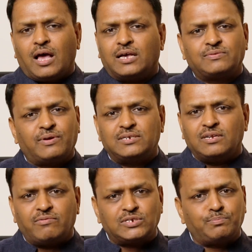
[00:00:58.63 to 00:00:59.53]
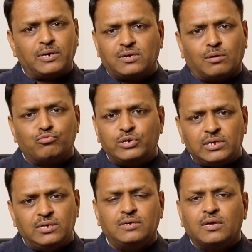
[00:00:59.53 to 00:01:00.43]
as far as the investment
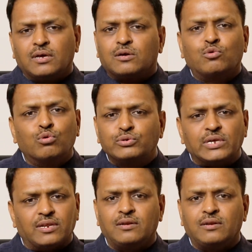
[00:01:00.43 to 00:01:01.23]
community goes in